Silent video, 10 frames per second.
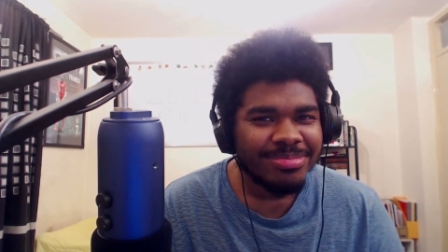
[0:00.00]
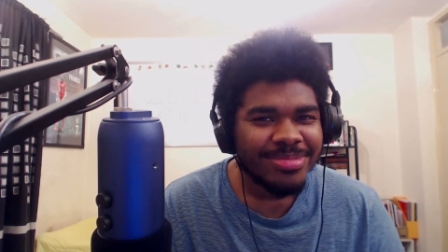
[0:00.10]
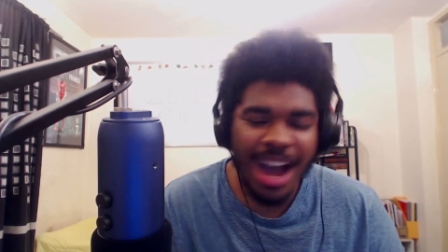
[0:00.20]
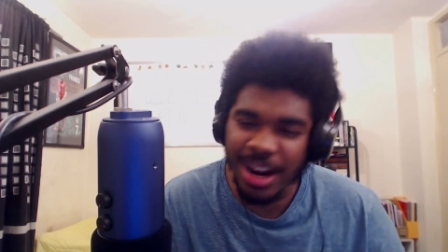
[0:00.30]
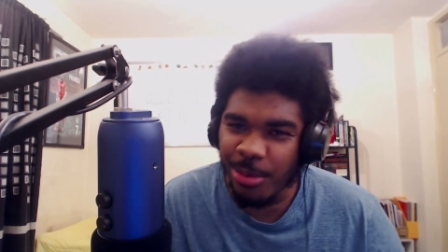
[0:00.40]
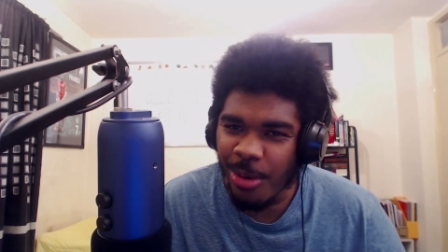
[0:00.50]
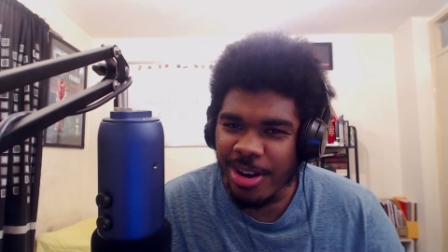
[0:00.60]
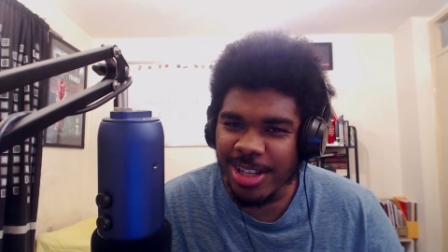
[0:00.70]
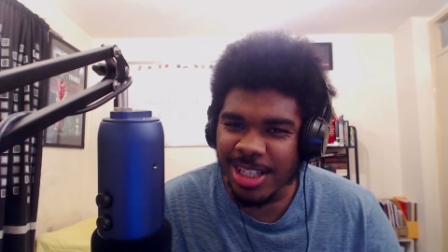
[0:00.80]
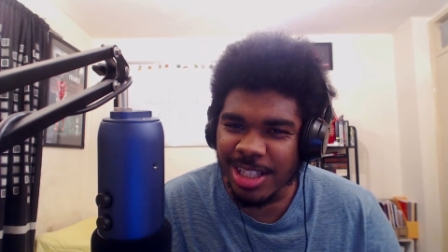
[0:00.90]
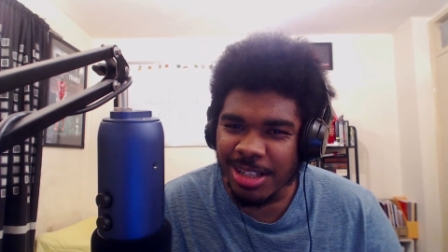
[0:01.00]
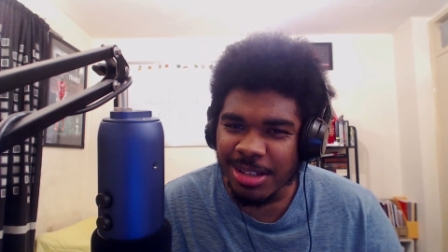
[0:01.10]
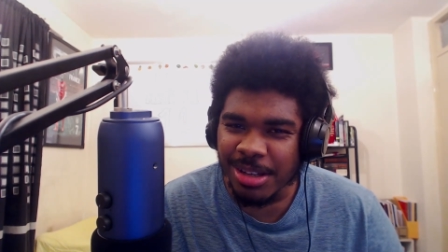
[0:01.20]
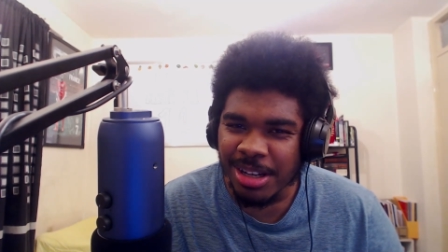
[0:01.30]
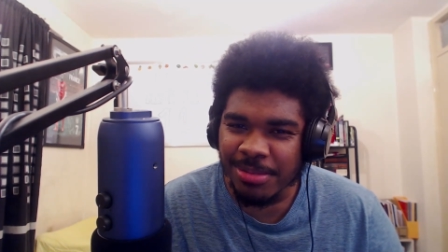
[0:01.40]
And it works
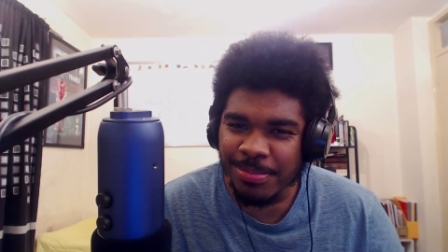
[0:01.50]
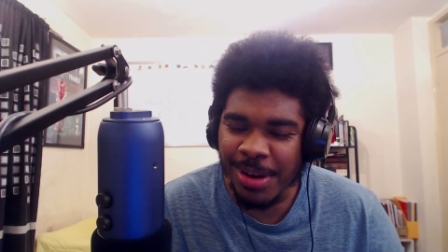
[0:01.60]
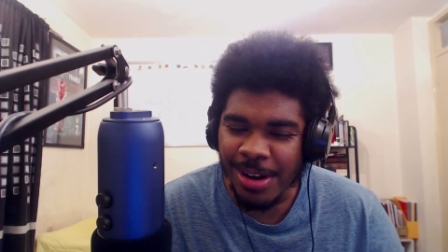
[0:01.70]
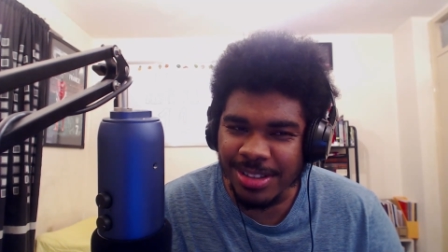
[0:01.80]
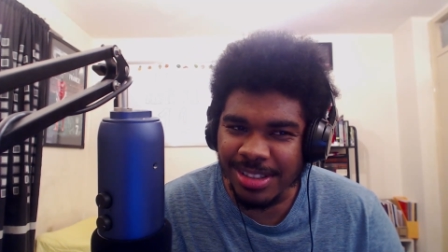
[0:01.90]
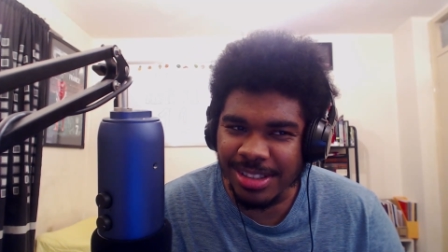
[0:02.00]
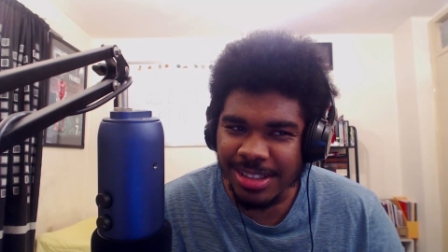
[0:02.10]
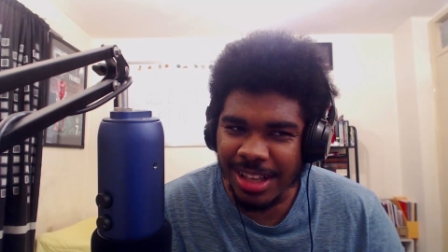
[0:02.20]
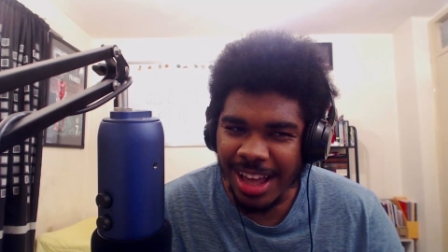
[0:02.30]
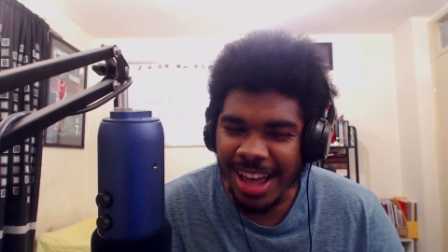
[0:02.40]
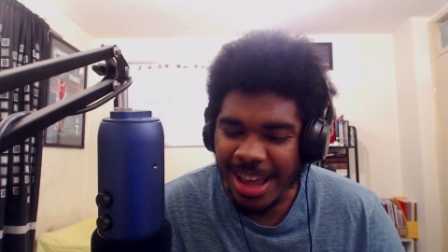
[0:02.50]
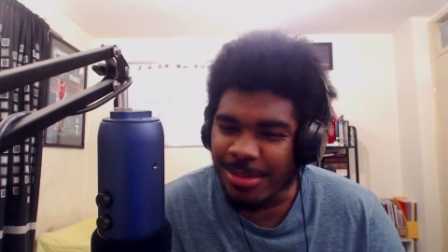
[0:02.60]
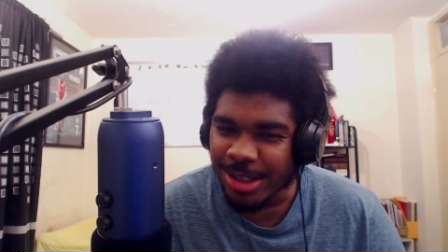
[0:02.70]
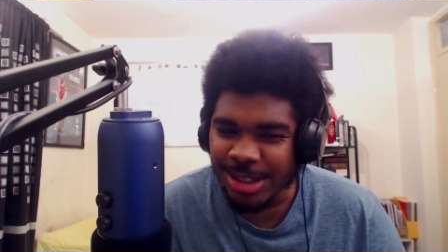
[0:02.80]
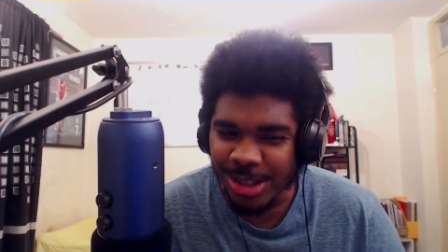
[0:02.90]
because
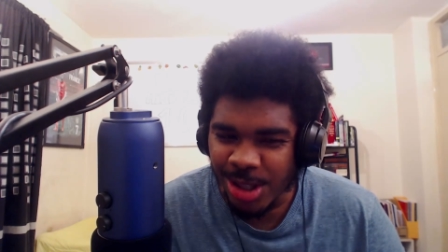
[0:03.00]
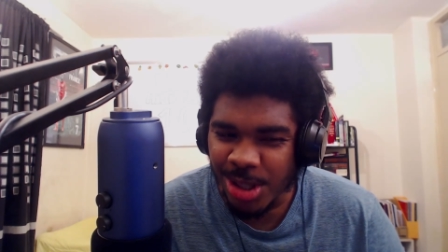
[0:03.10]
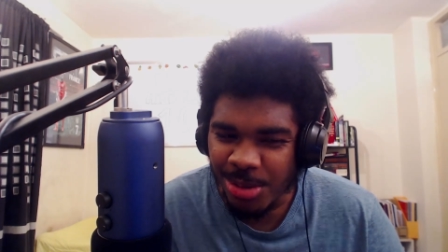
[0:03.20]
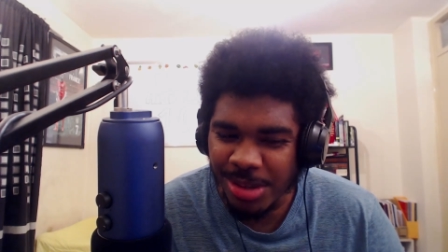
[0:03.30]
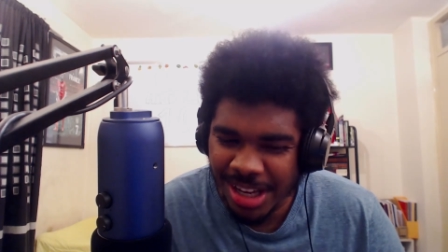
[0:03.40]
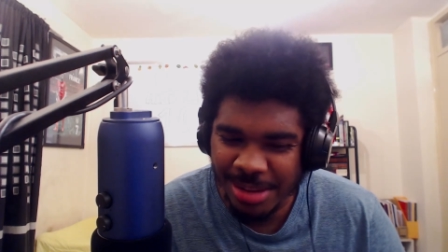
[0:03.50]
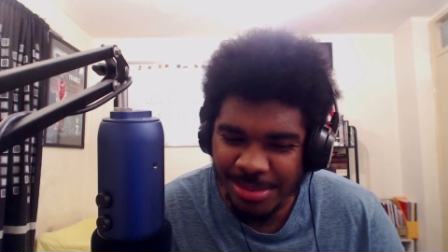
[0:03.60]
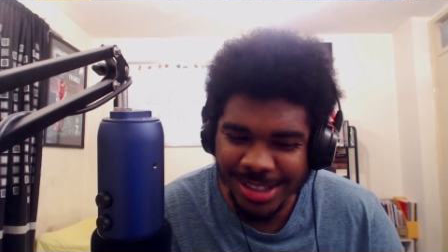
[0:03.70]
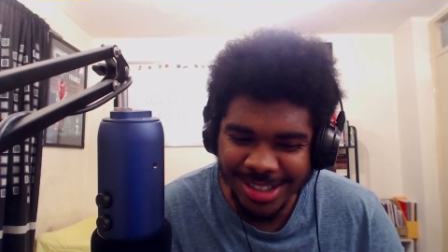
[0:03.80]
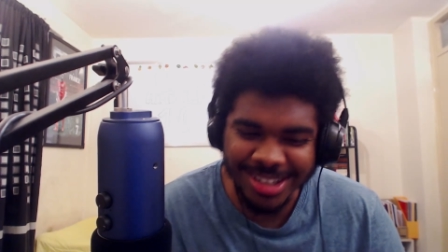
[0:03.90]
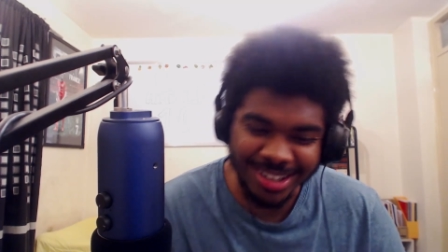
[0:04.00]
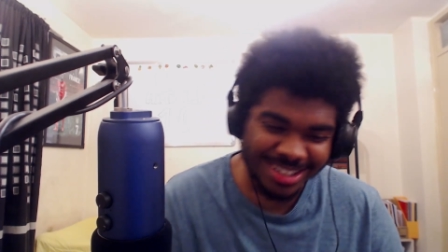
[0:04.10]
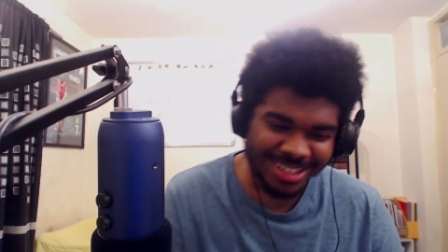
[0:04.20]
Amos does what Amos does.